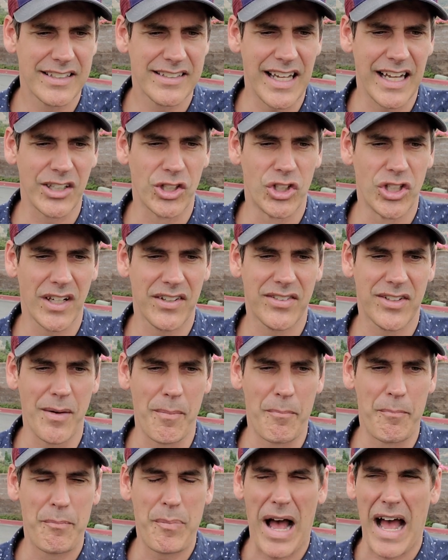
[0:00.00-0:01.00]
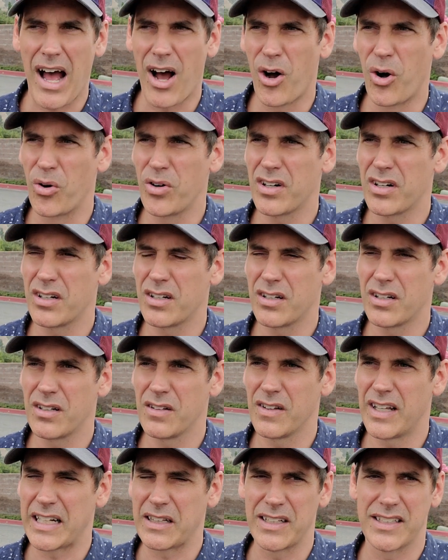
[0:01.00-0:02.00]
just about,
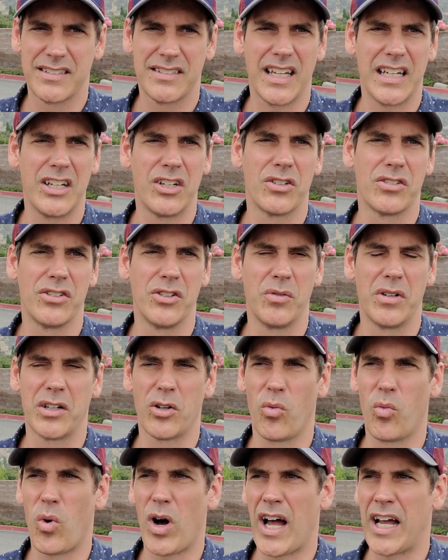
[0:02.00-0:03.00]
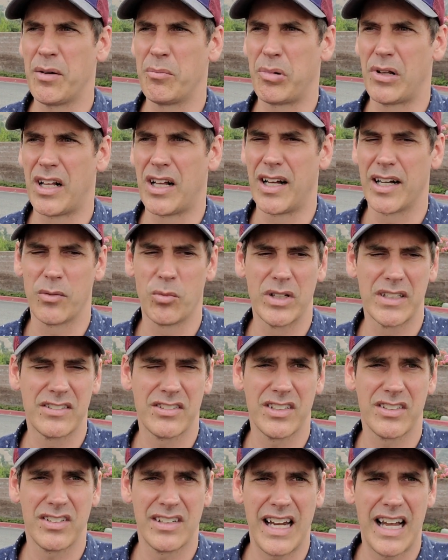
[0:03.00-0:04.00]
like, let's say you're doing a wine blog. Well, it's
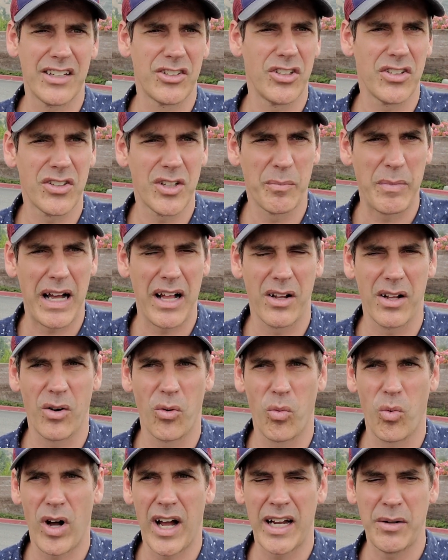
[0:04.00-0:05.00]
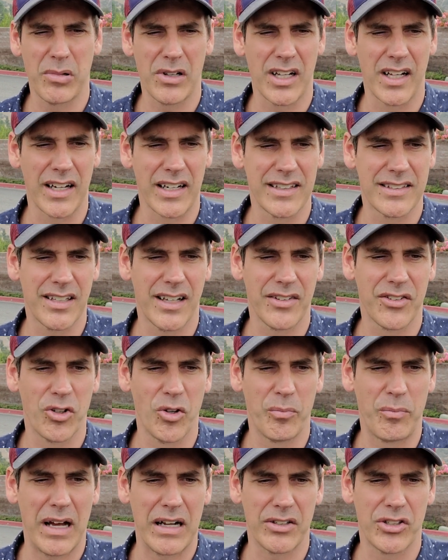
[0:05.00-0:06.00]
just not just about a wine blog. It's
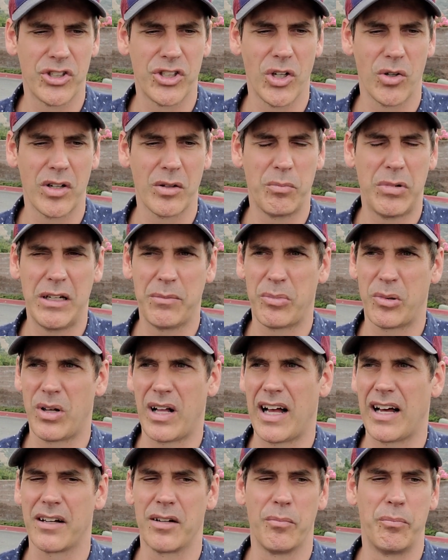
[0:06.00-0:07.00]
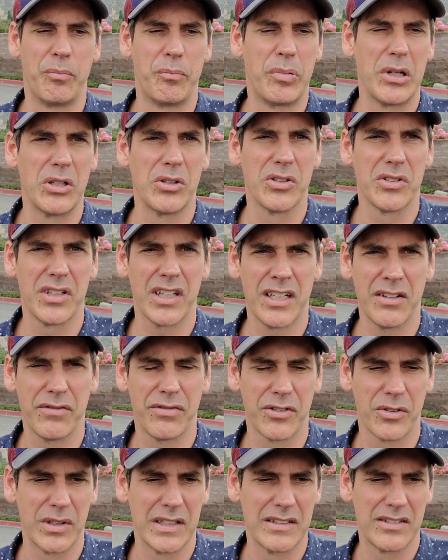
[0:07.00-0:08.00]
also about showing people how to build
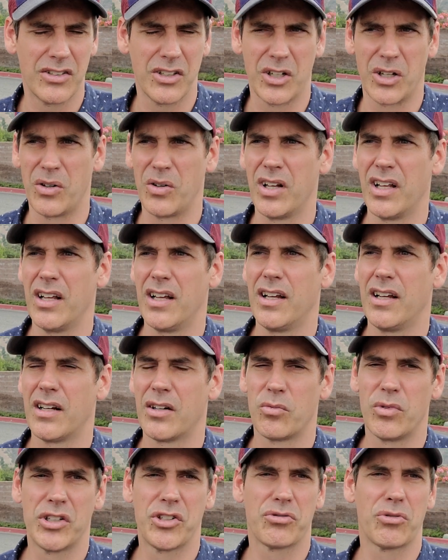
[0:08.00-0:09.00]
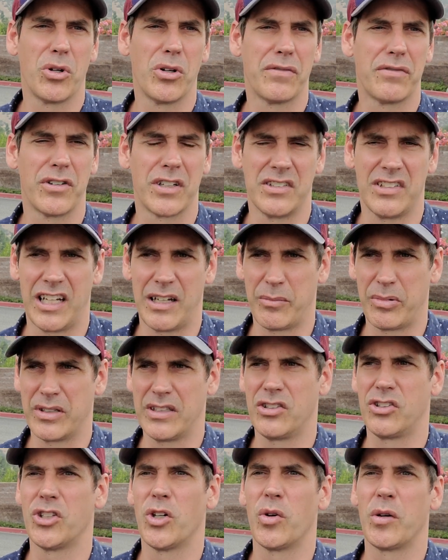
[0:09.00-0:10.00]
influence. Rich Roll, for example,
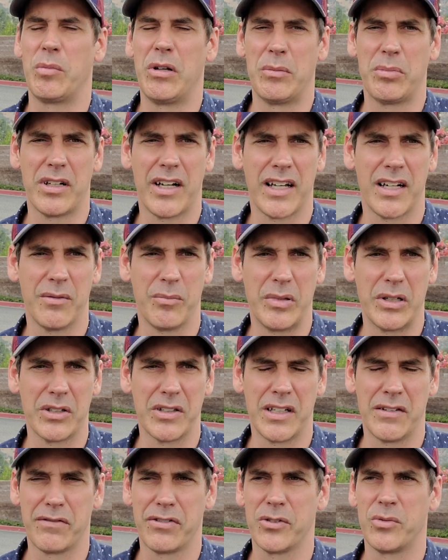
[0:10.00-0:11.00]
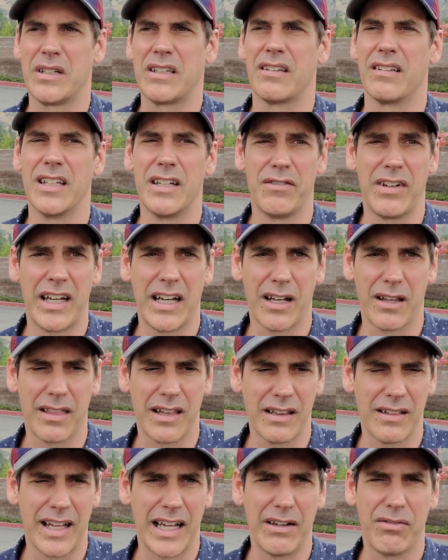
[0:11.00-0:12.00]
he's showing people how to build influence, live a
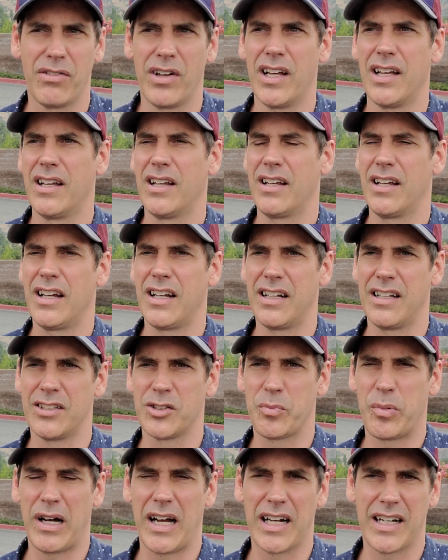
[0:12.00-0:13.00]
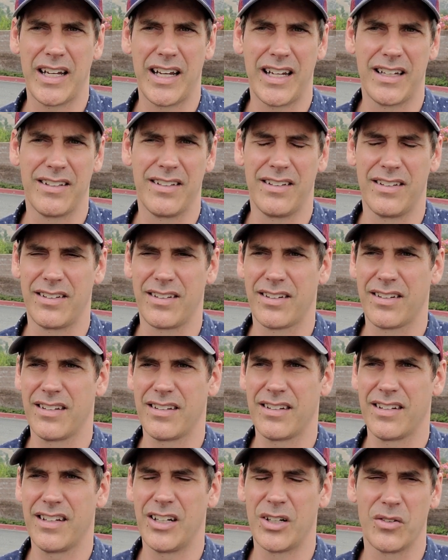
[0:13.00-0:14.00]
healthy life, and his podcast is,
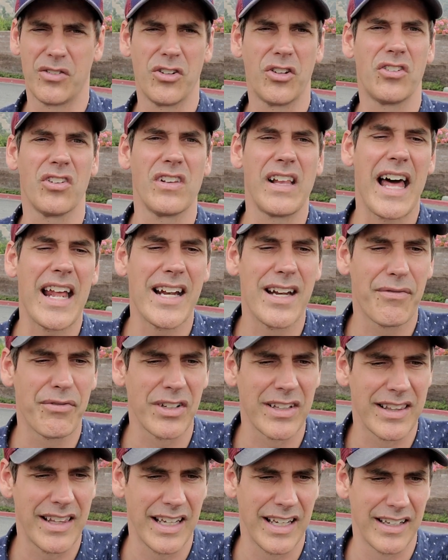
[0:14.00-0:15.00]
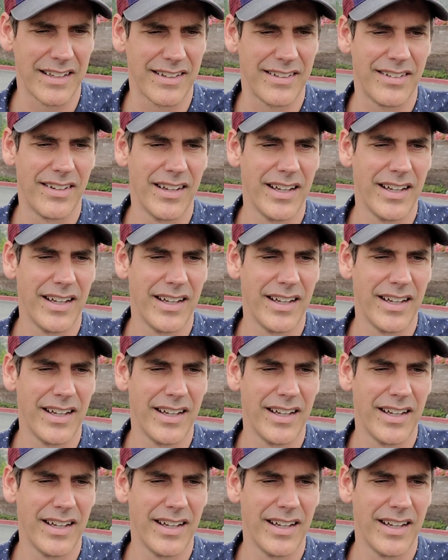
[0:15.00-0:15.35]
so there's a lot of different things